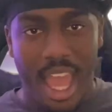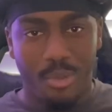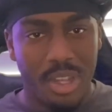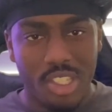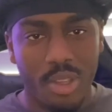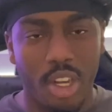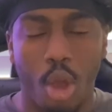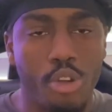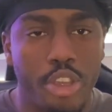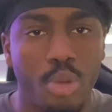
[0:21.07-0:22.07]
And once you get
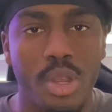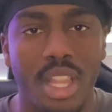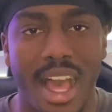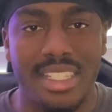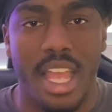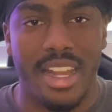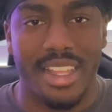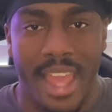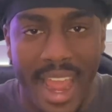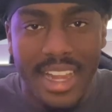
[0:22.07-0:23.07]
older, you realize
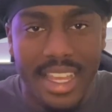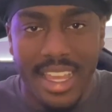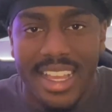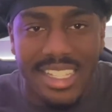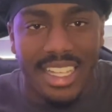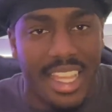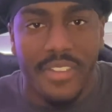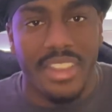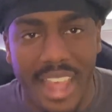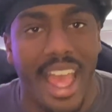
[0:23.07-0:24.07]
that candy isn't
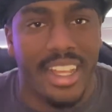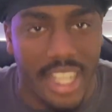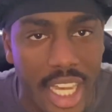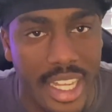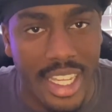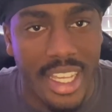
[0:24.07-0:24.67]
even that good.